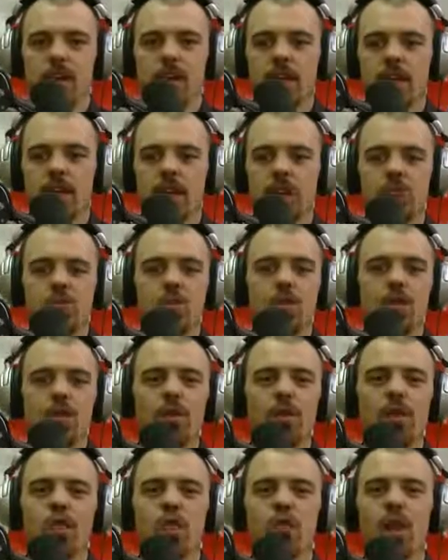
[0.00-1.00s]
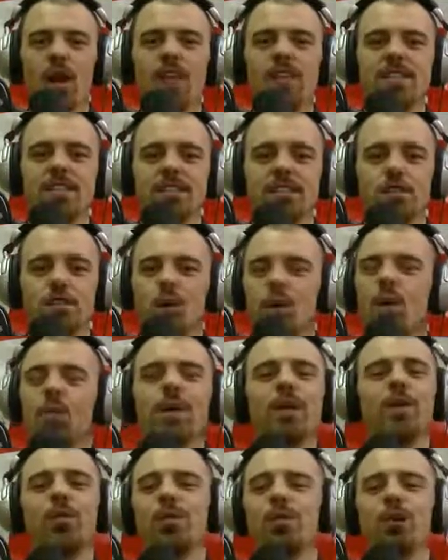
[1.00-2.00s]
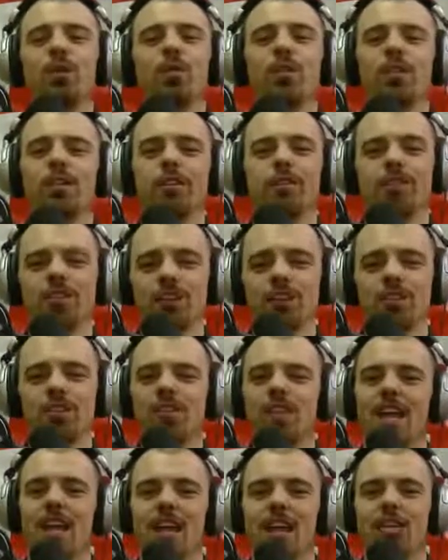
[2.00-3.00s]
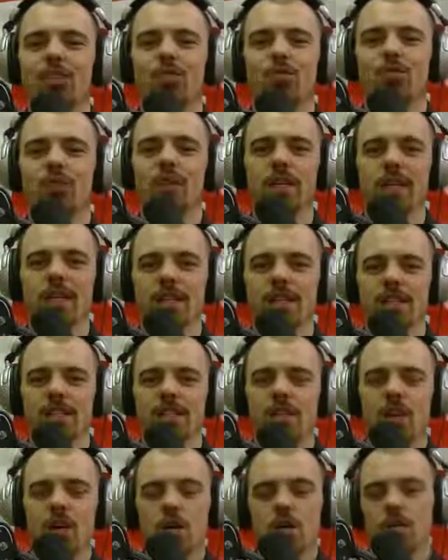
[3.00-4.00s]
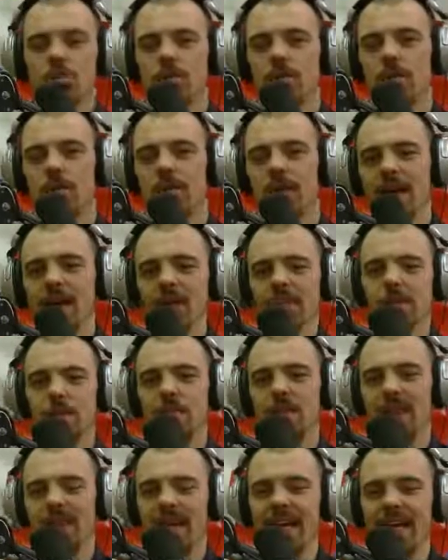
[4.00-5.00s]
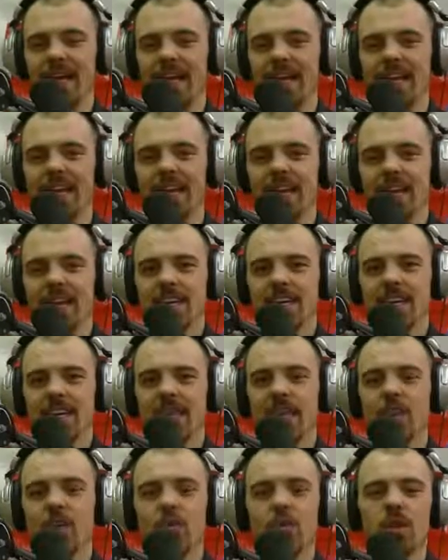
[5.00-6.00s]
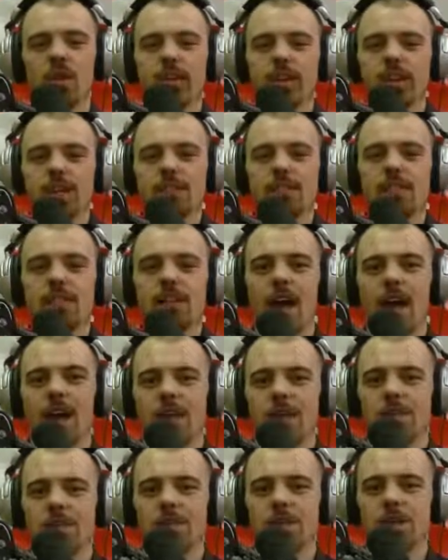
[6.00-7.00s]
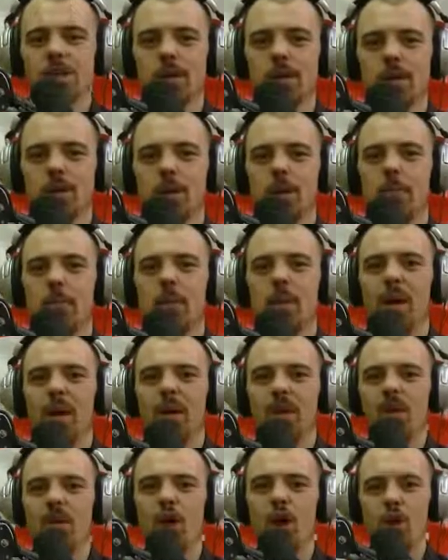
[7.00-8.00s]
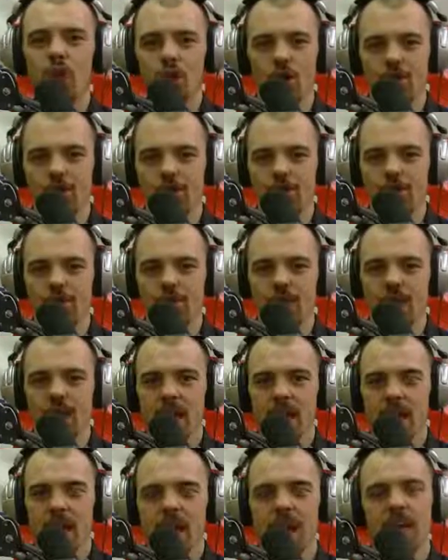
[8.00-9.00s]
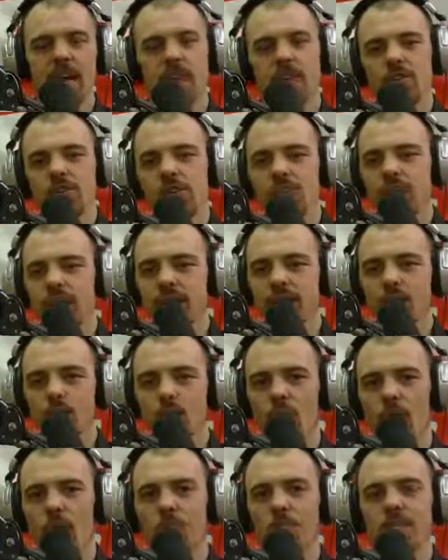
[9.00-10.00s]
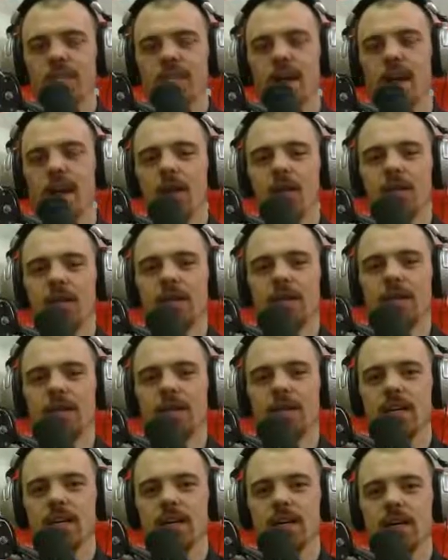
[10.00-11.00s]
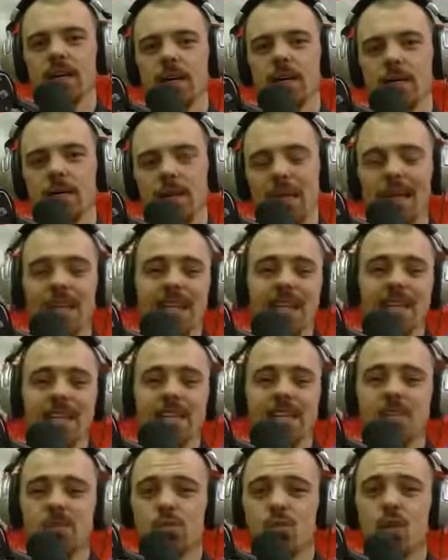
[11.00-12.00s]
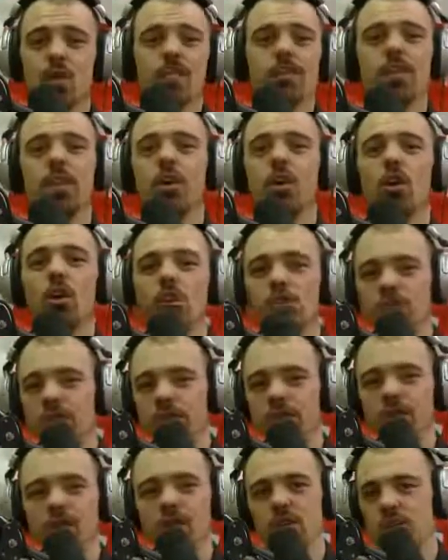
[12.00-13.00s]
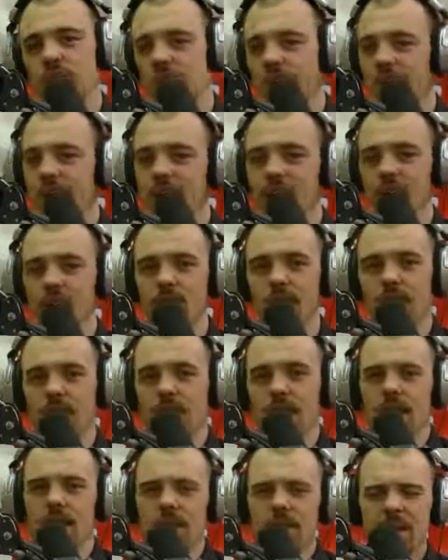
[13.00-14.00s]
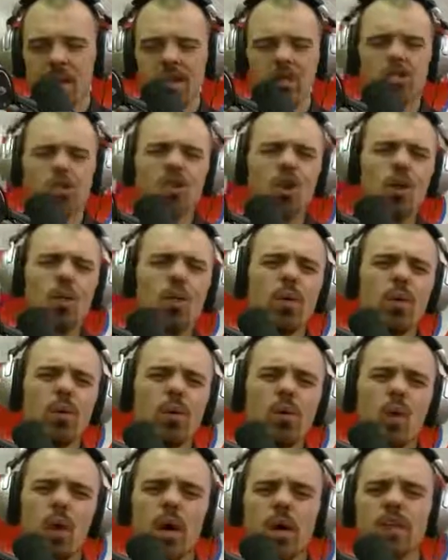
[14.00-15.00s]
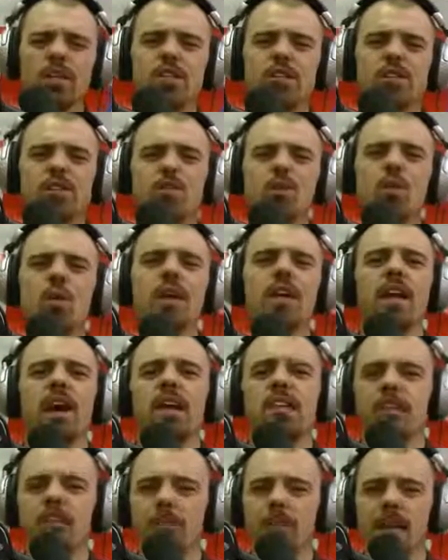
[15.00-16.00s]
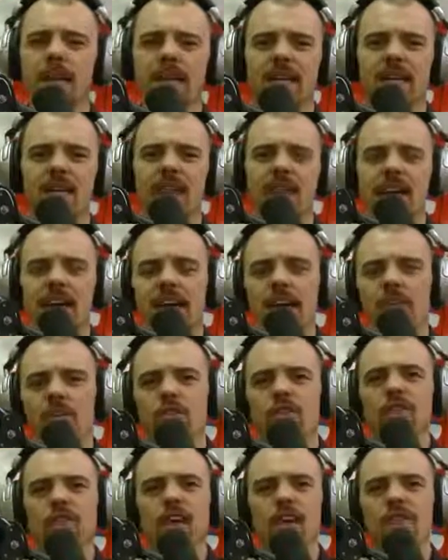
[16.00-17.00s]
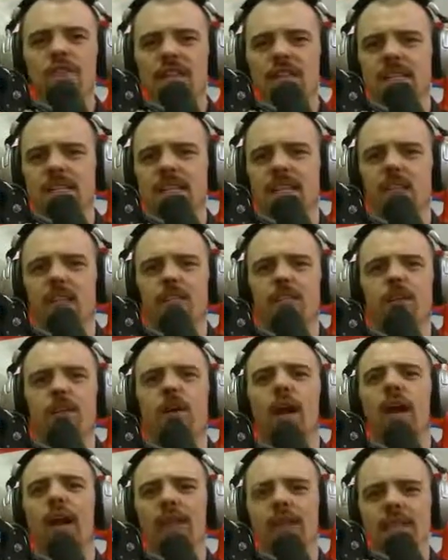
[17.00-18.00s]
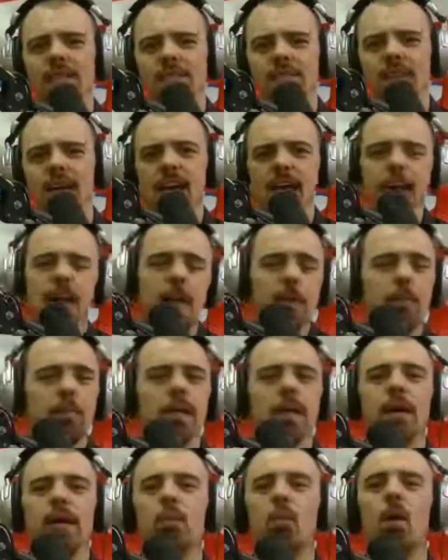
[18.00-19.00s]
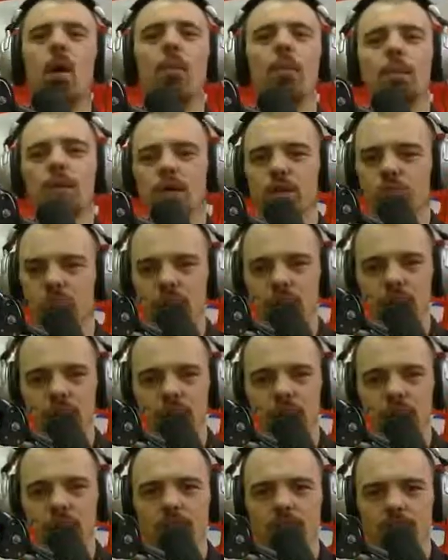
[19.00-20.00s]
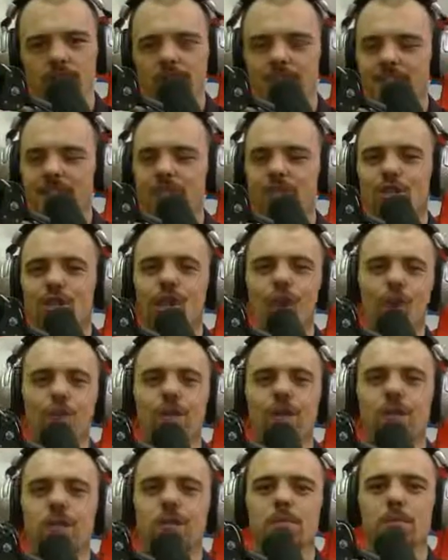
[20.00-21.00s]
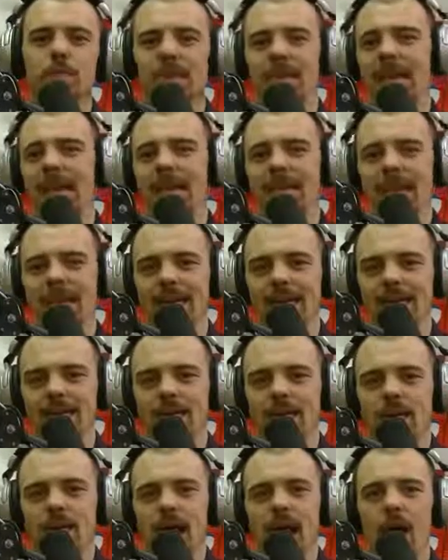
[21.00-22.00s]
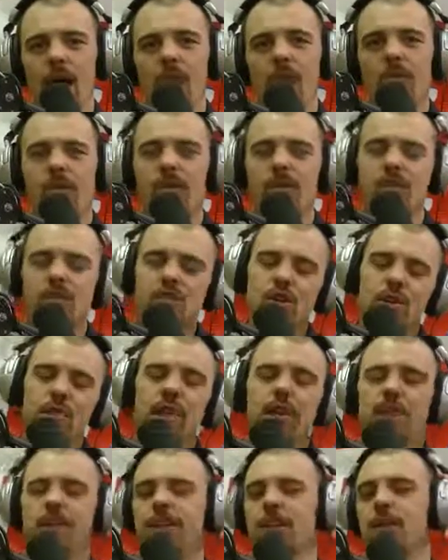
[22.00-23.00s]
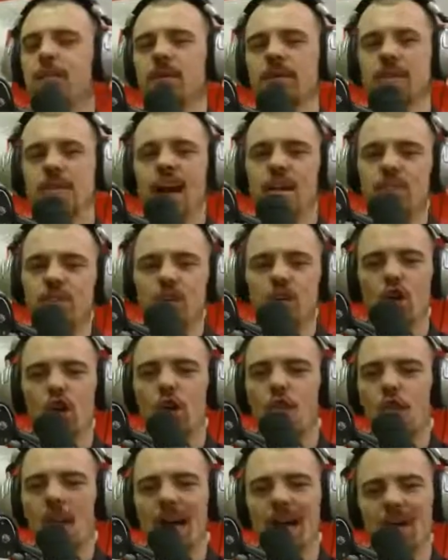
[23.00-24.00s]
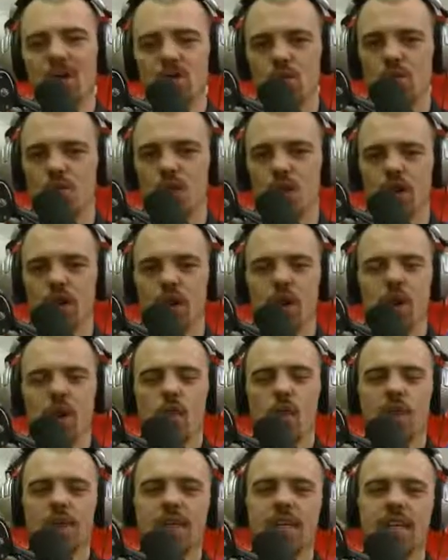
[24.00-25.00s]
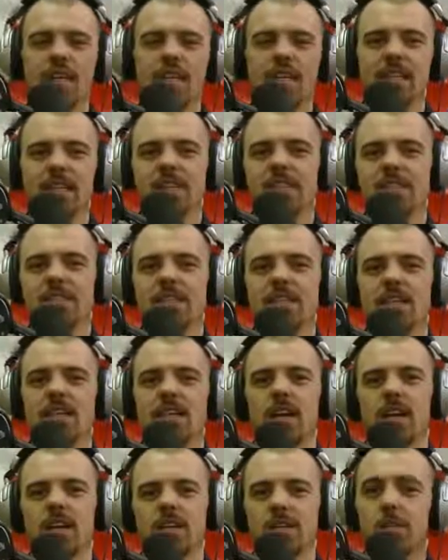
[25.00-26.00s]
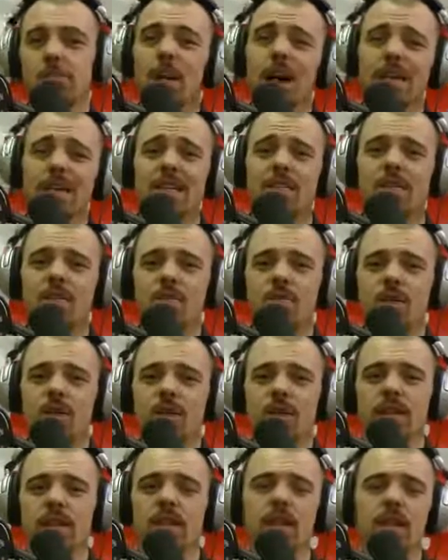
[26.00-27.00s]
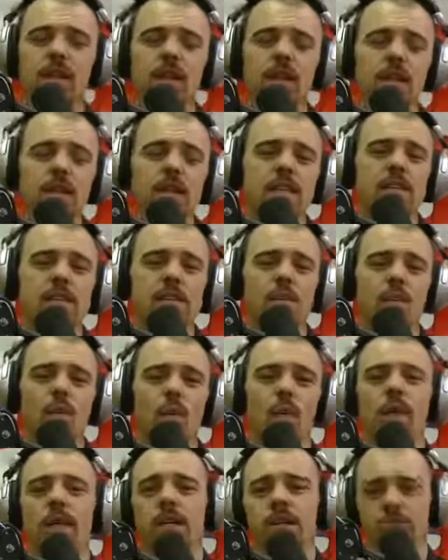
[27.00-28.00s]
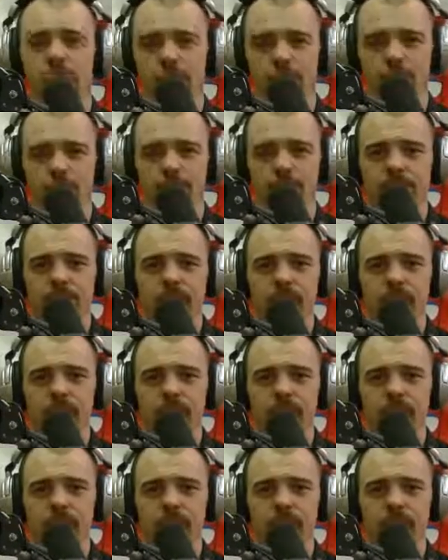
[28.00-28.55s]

It's one of those races where we don't know where the finish line truly is. So it makes planning not only a science, but an art. And I understand why retirement planning is one of the largest fears of retirees, because no one wants to run out of money in their 70s and their 80s and be a Walmart greeter. That's no one's plan. However, so many families have to go back to work when they least expected to and they least wanted to.